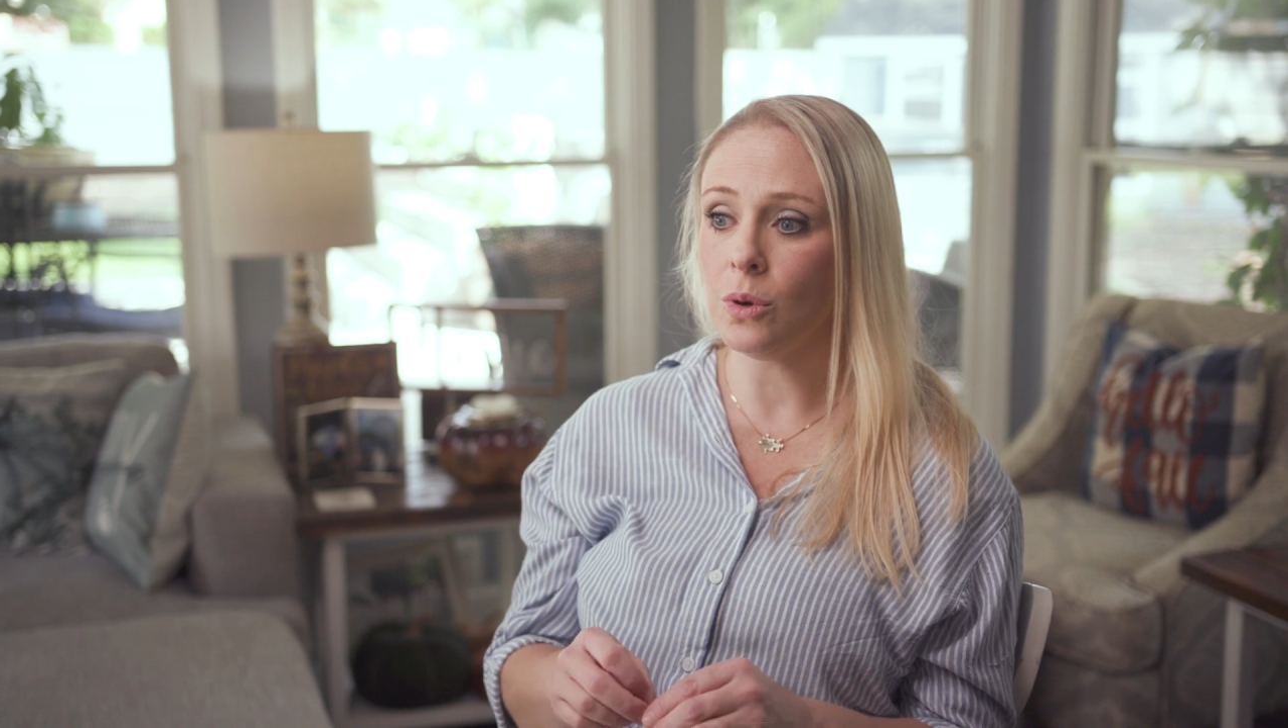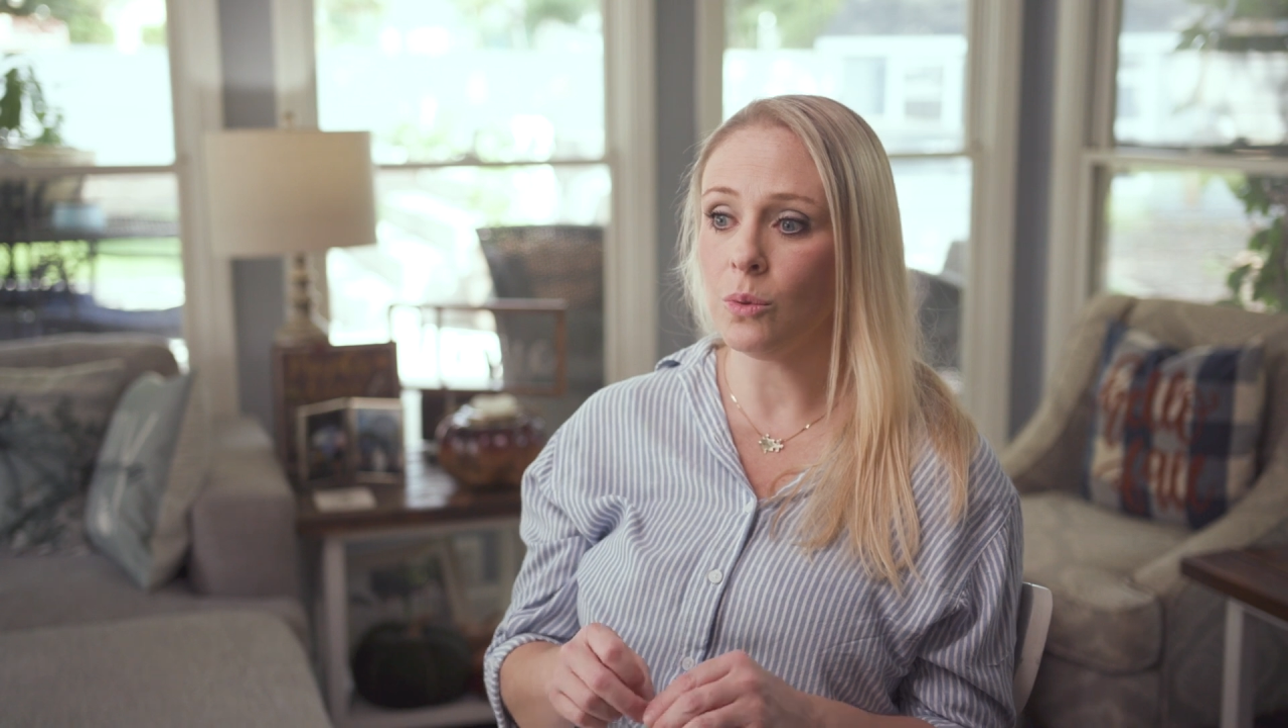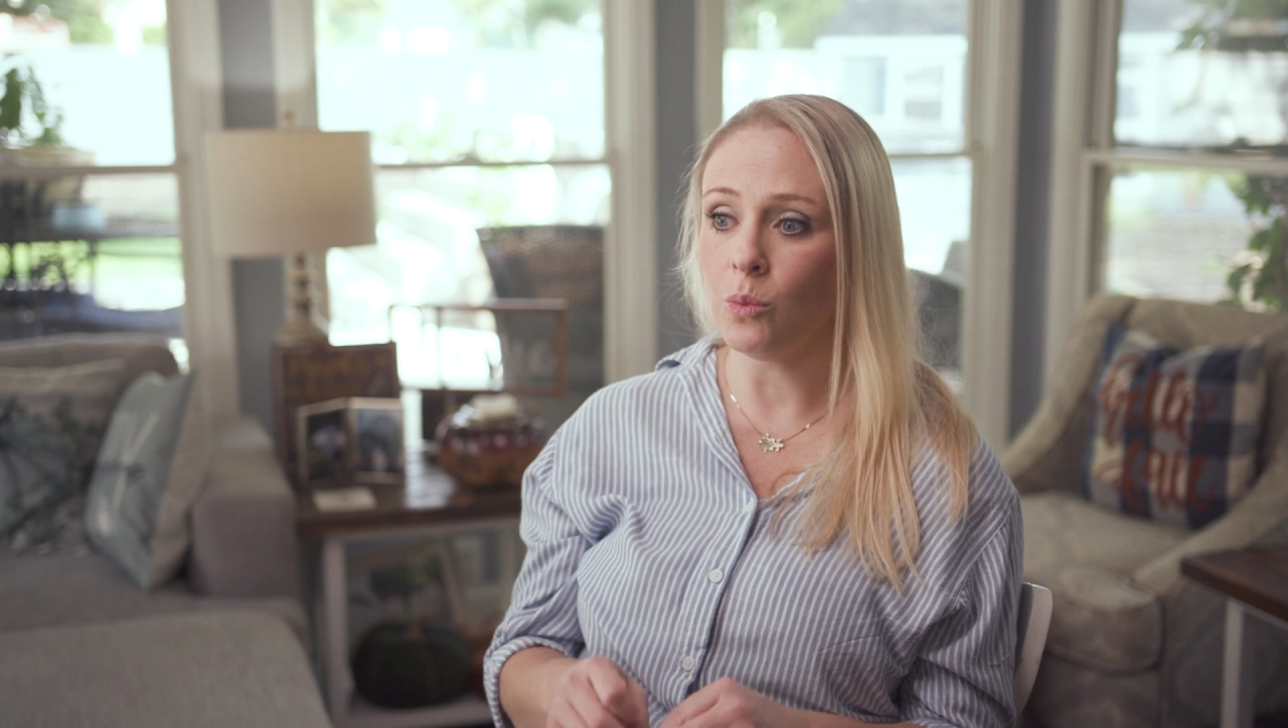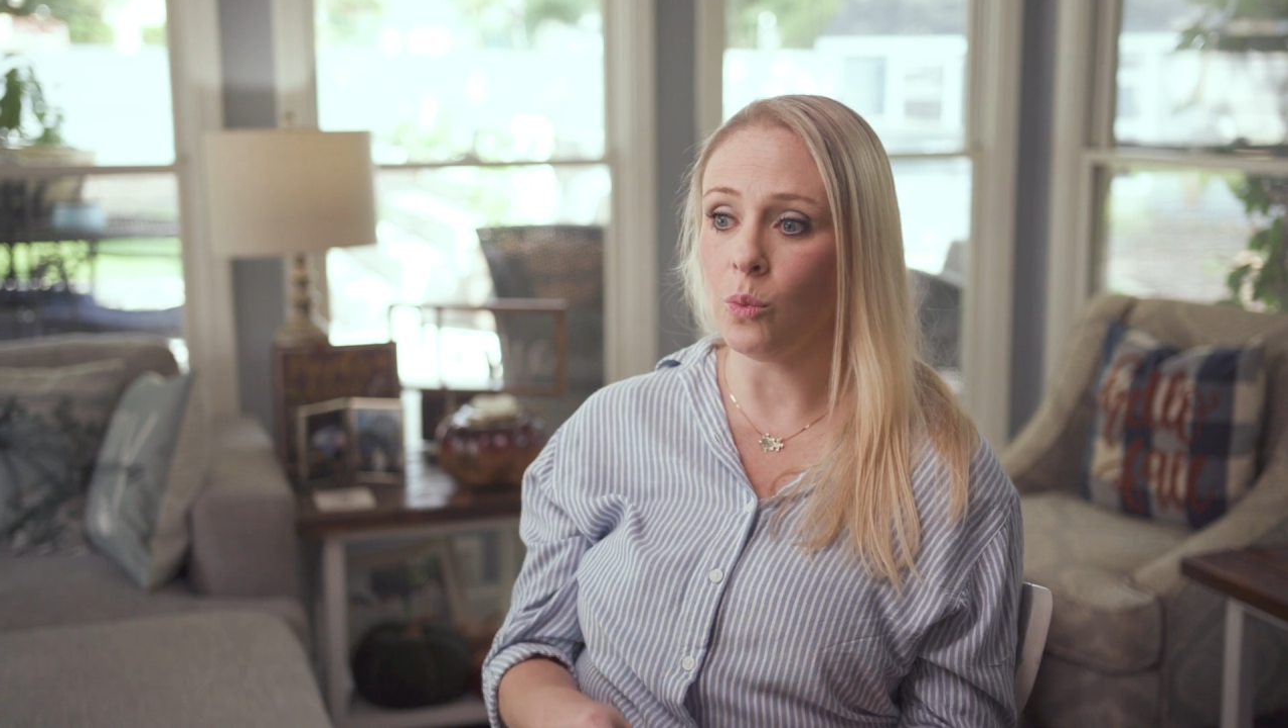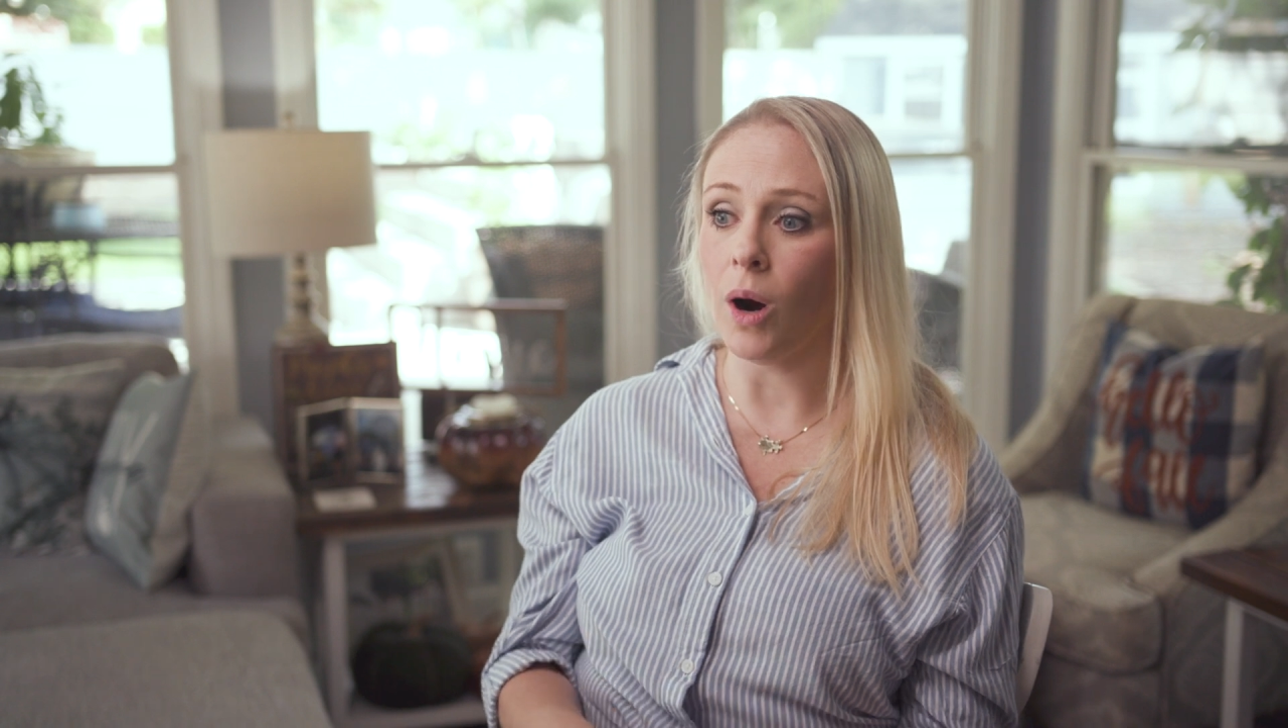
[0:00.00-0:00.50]

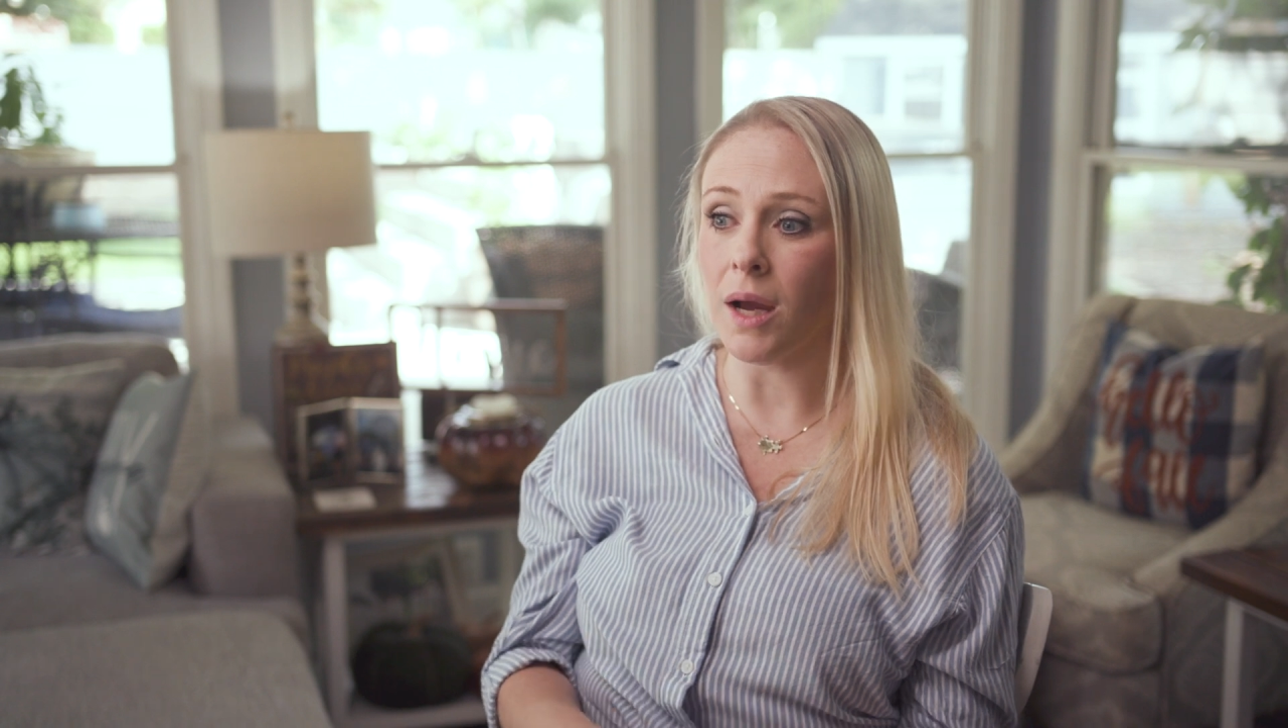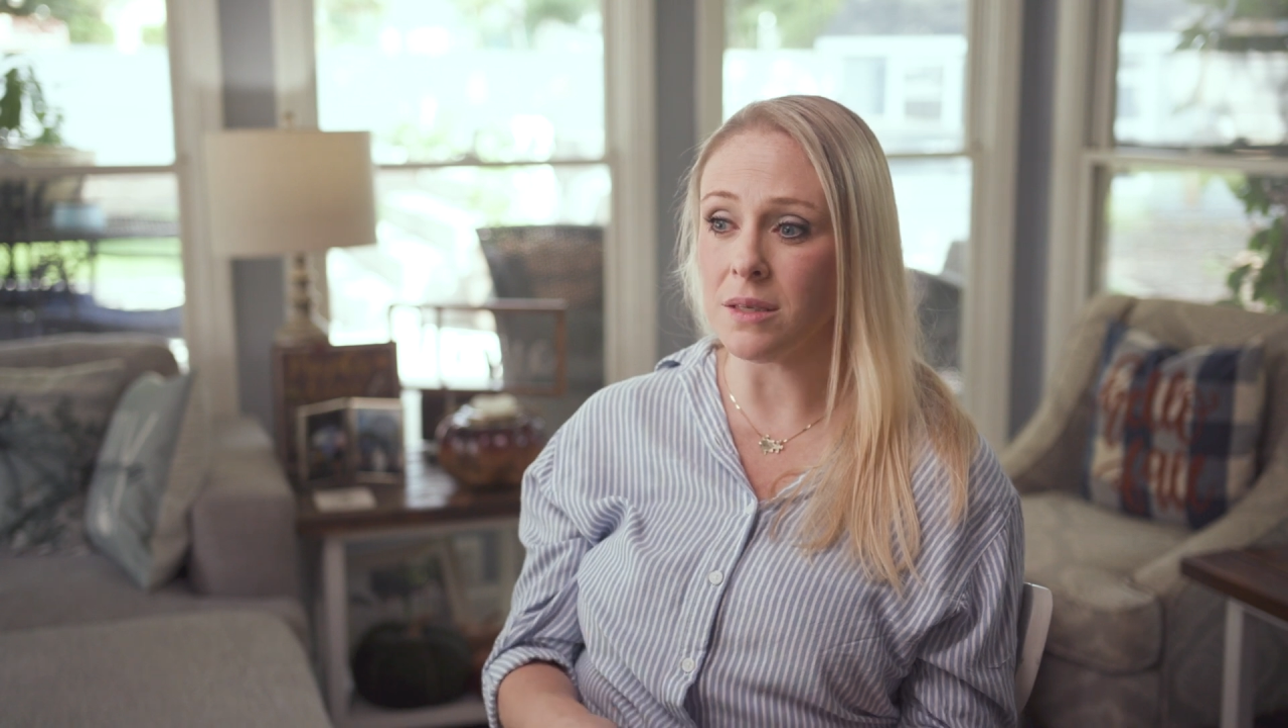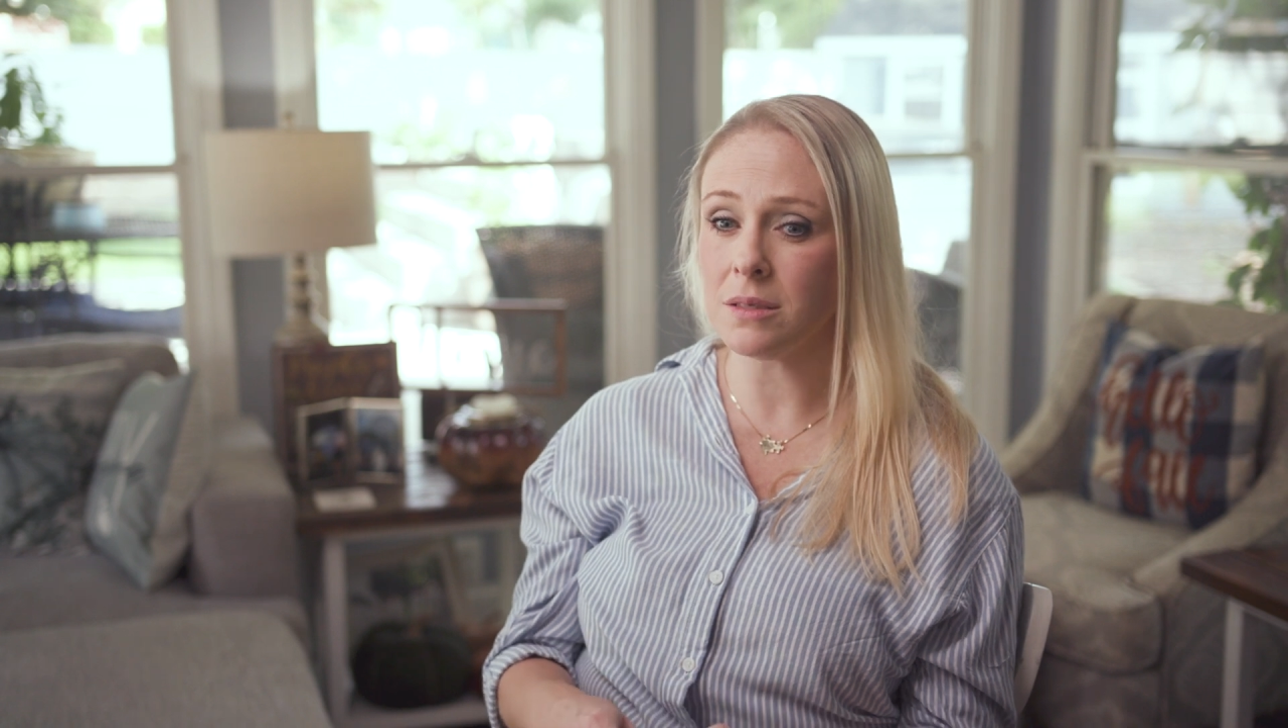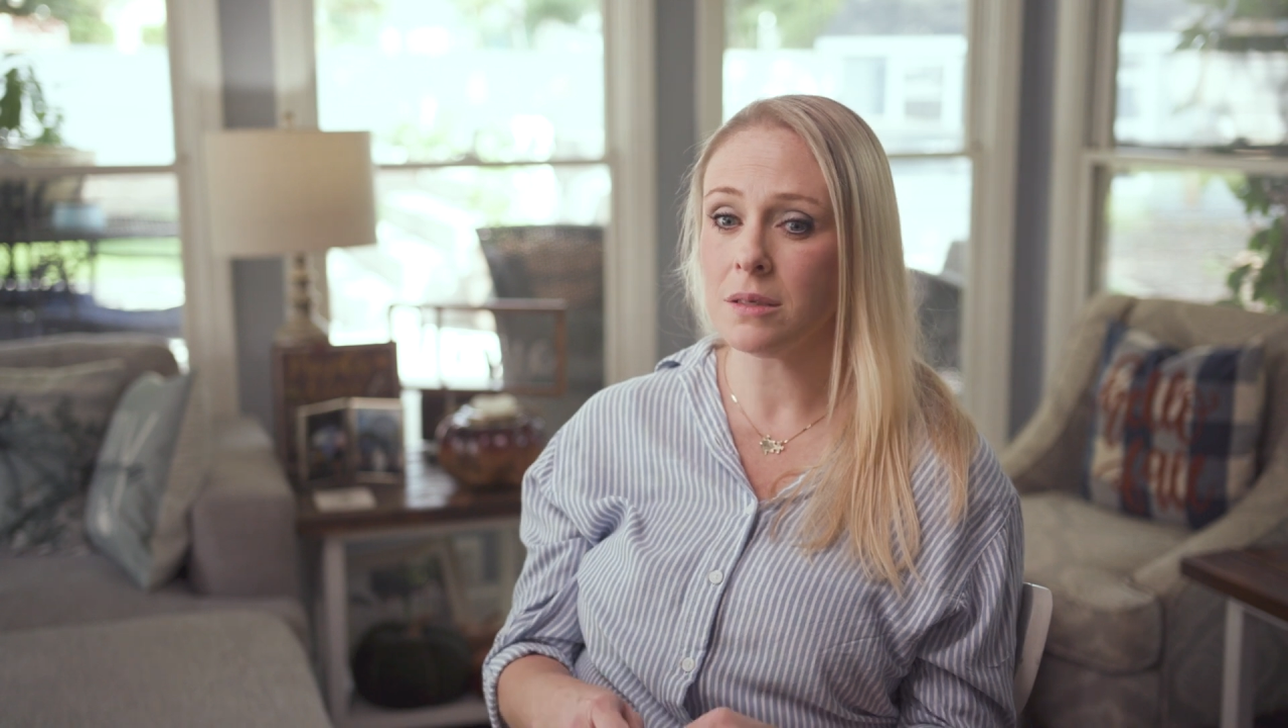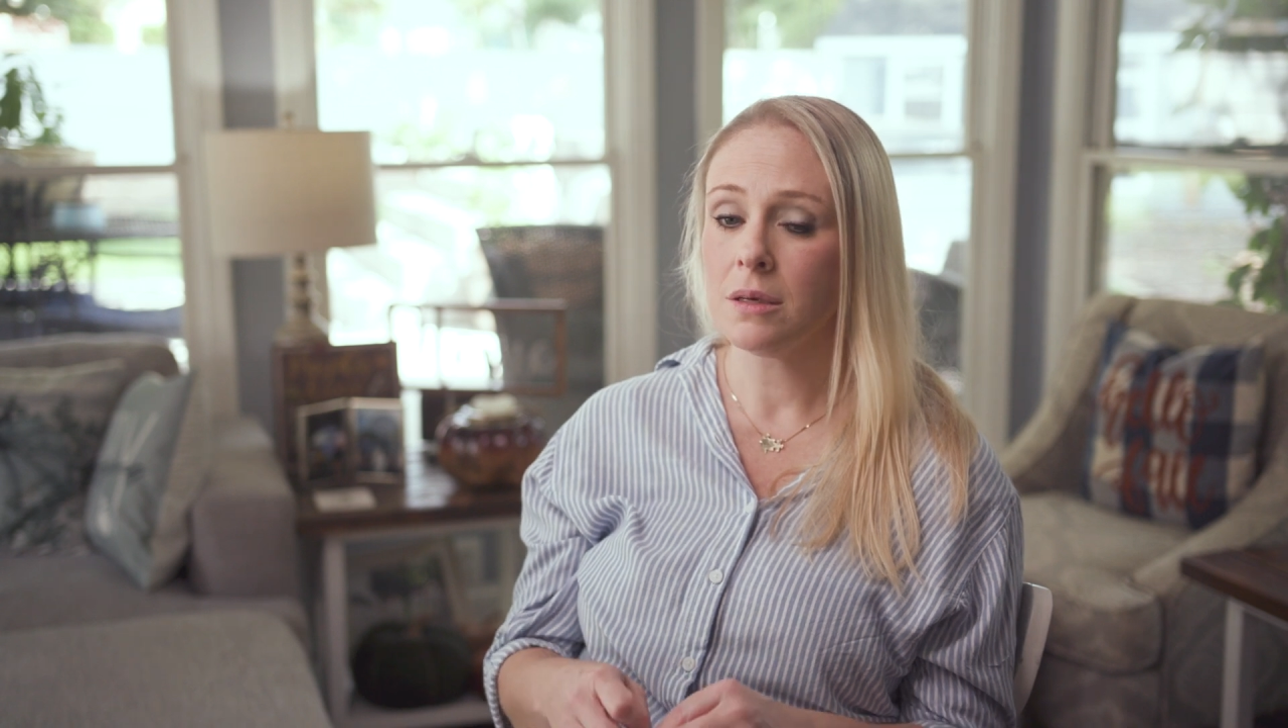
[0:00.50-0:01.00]
what